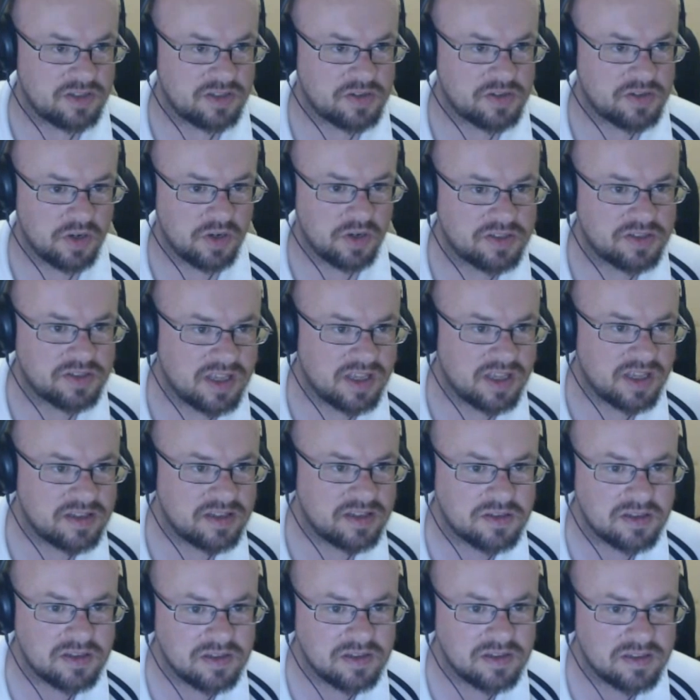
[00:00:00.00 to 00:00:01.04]
get this
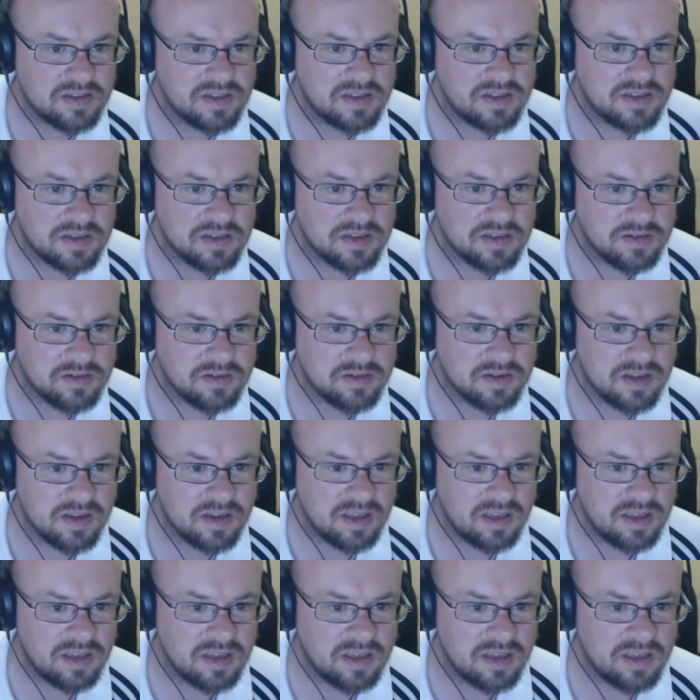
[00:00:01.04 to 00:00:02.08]

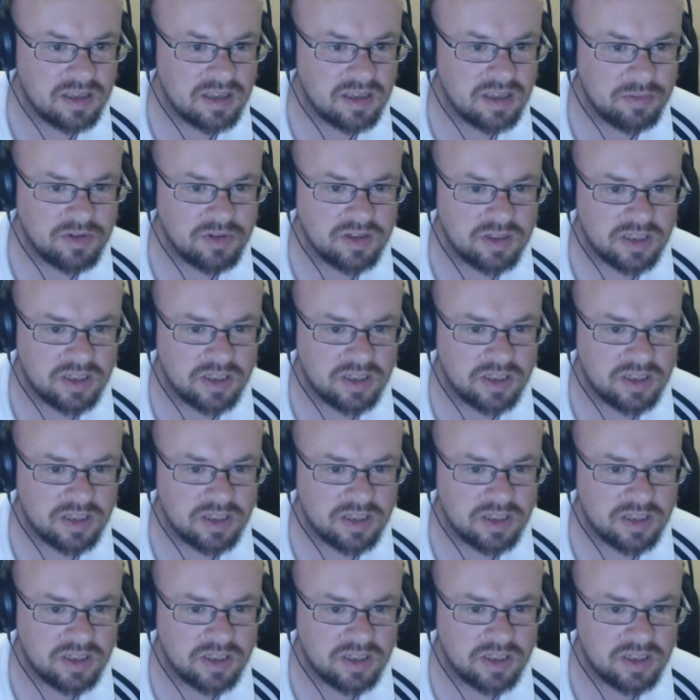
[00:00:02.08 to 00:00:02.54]
image here.